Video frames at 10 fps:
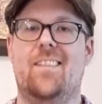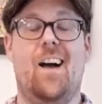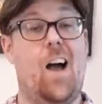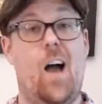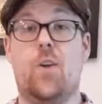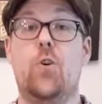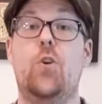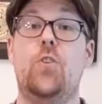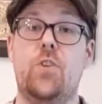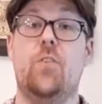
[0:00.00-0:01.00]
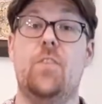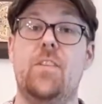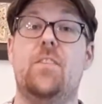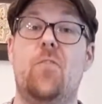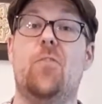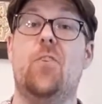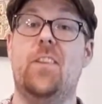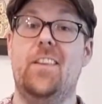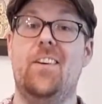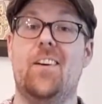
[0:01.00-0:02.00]
I could turn this over
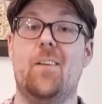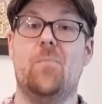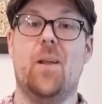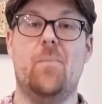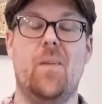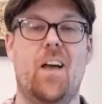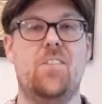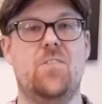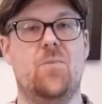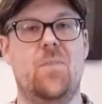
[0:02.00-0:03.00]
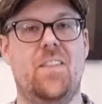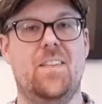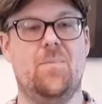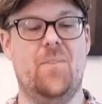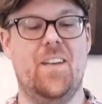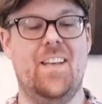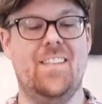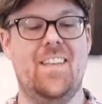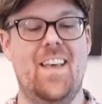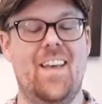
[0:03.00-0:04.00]
and look, but I'm not sure what this one
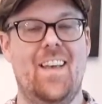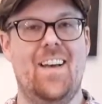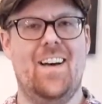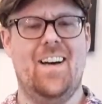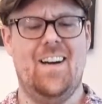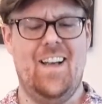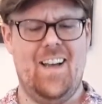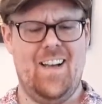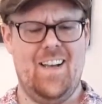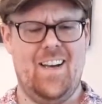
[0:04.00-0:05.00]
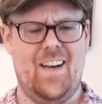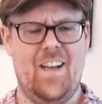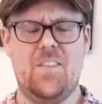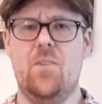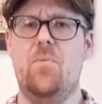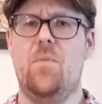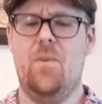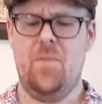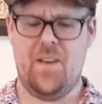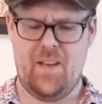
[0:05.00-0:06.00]
is. I don't
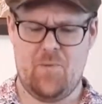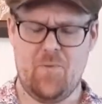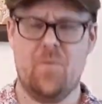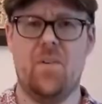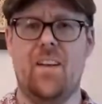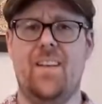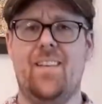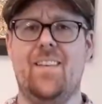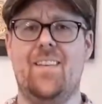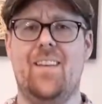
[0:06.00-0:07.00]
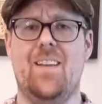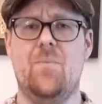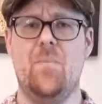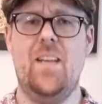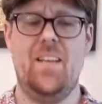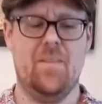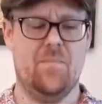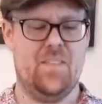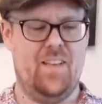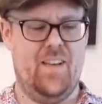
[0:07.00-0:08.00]
know that I ordered anything kind of medium
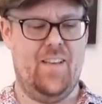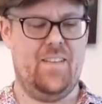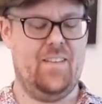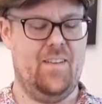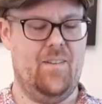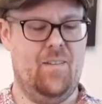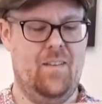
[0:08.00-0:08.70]
size, so...